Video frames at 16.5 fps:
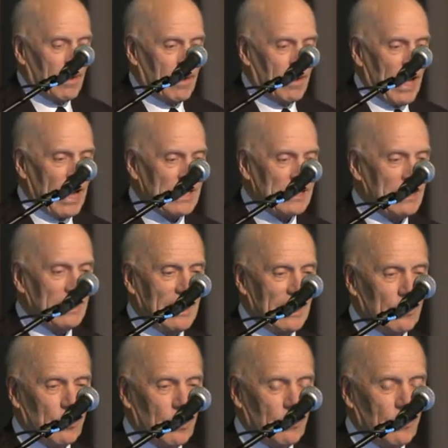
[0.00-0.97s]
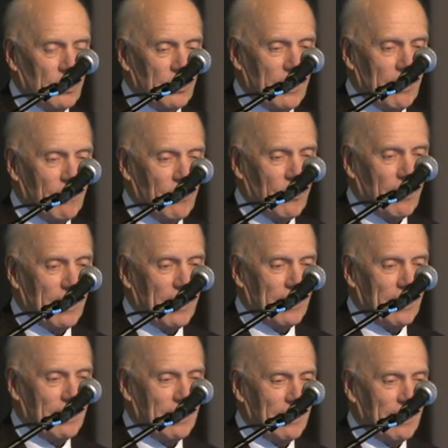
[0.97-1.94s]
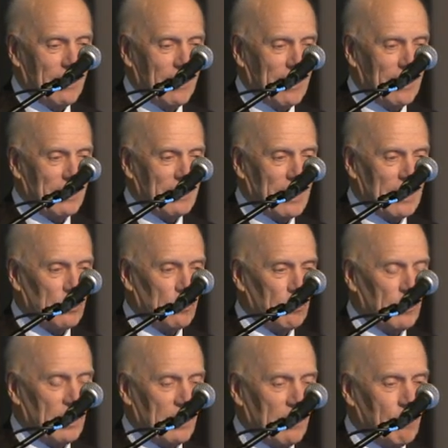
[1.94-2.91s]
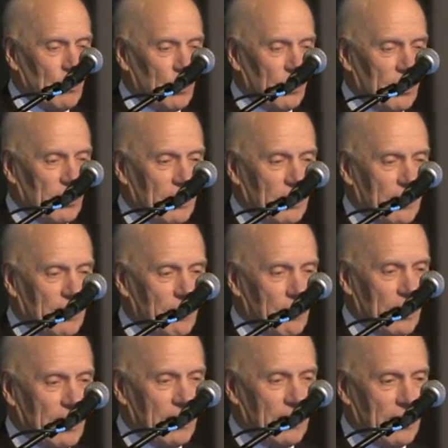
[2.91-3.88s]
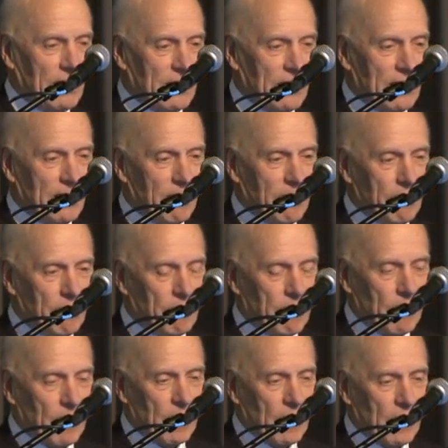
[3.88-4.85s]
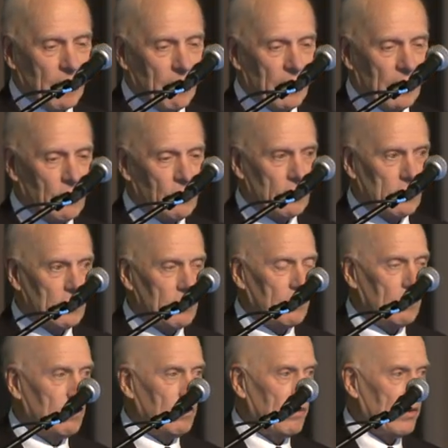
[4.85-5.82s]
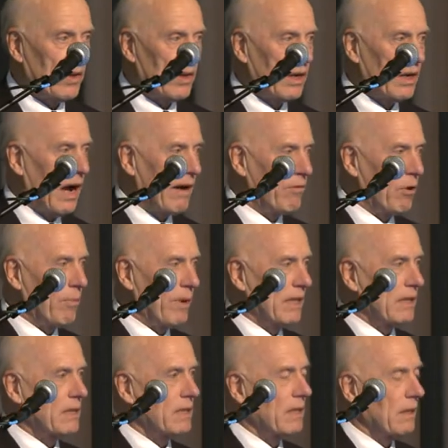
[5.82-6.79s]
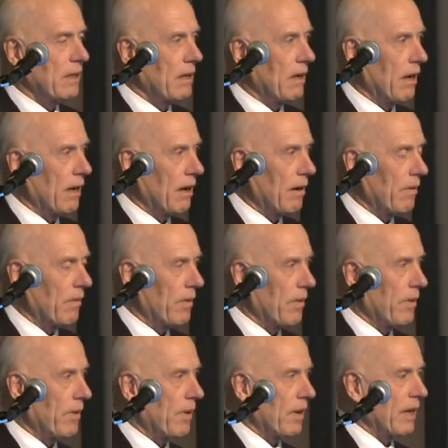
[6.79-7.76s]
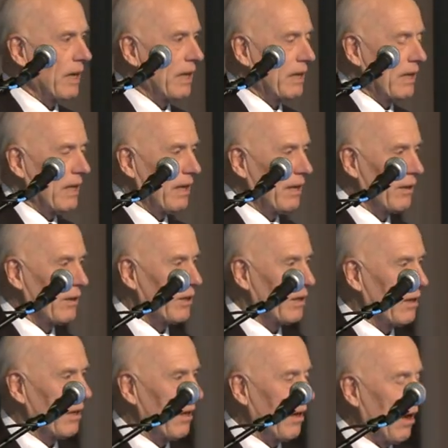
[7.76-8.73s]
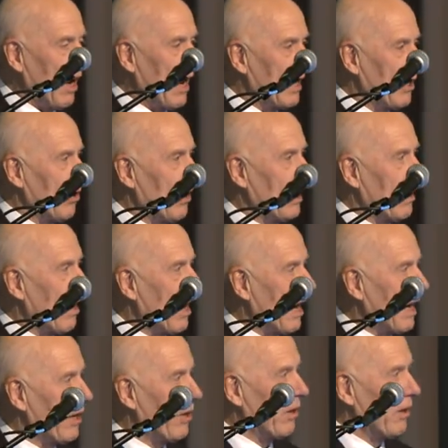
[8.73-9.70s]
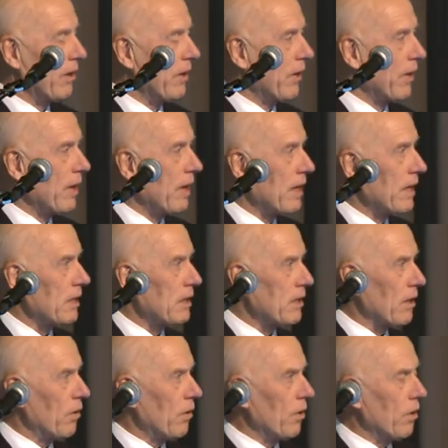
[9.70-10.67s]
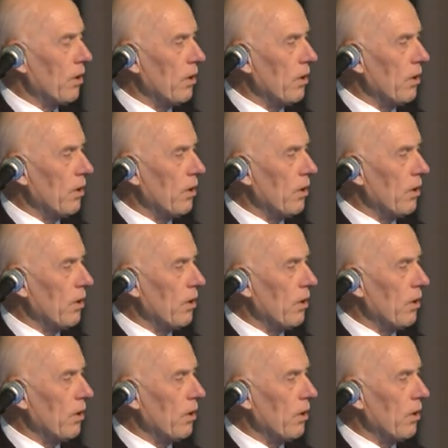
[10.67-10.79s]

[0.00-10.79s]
accident or whatever, and it has to be reported immediately. But also, governments are getting harder and harder, so